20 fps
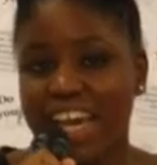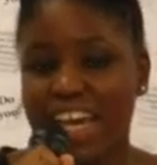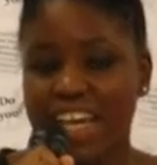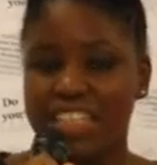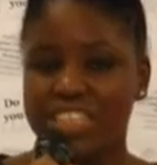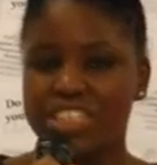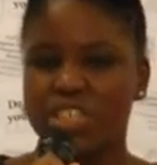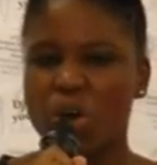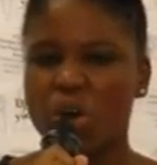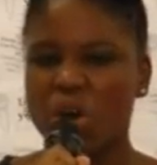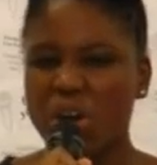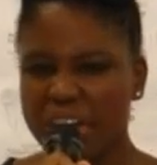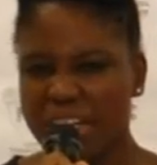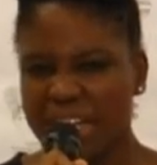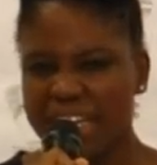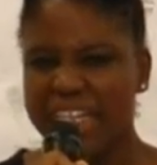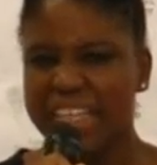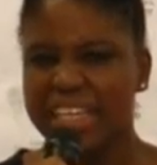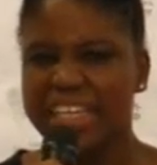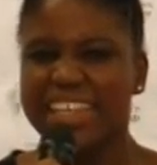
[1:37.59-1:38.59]
and
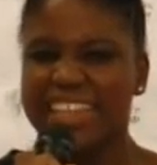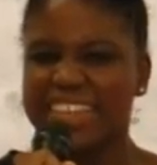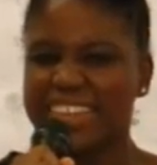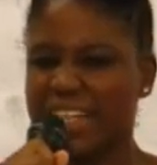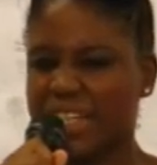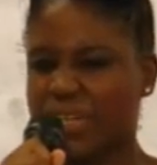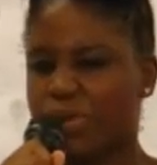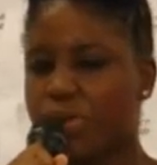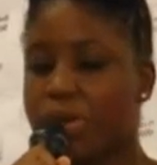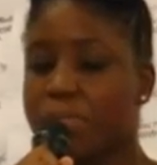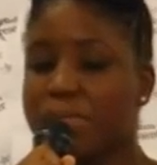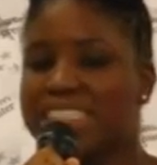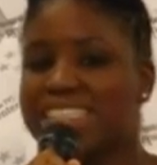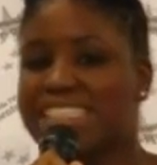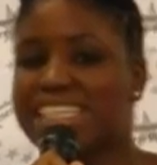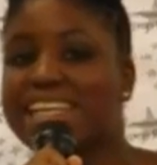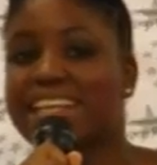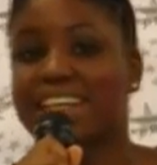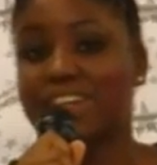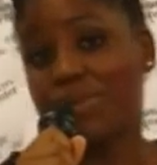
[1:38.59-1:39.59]
only the
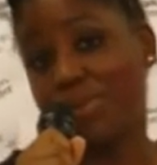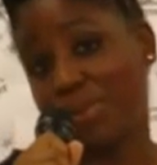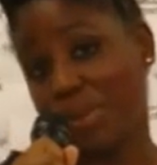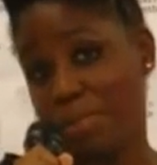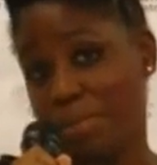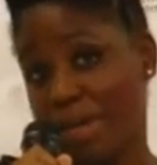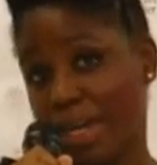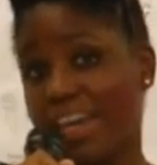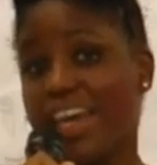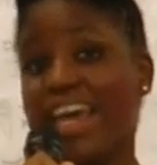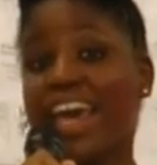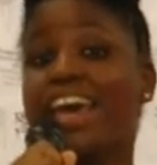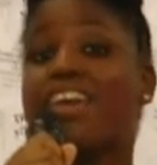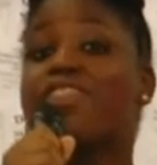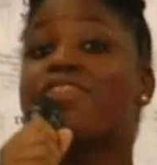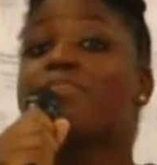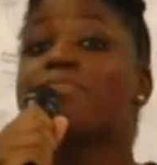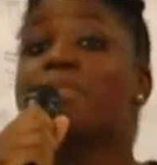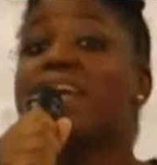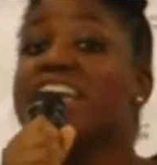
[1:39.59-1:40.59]
crema de la crema
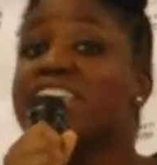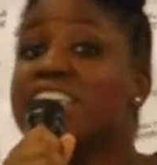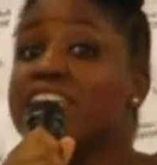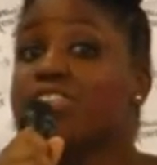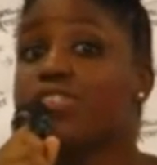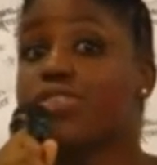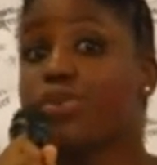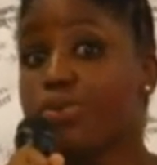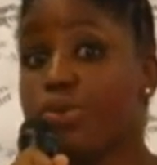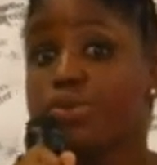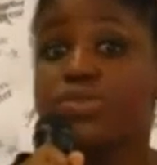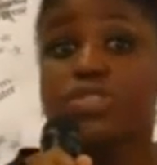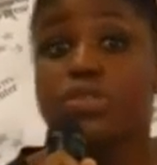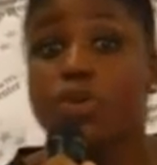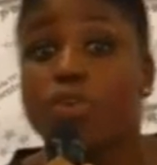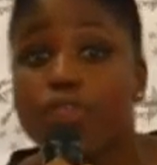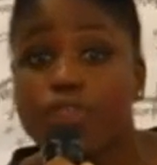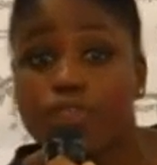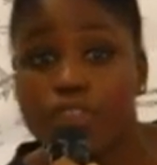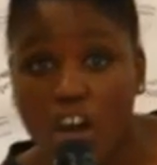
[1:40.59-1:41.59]
have made it through
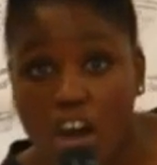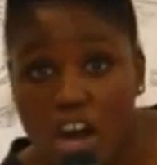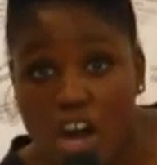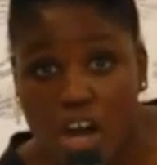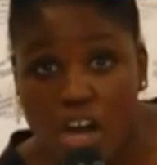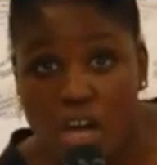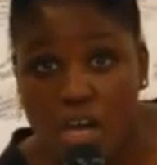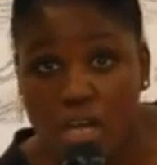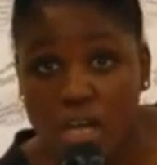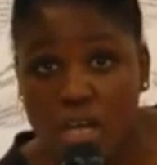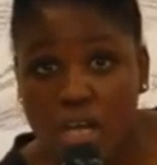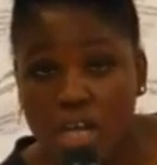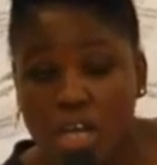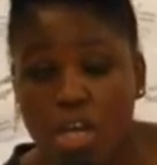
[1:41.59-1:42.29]
so far.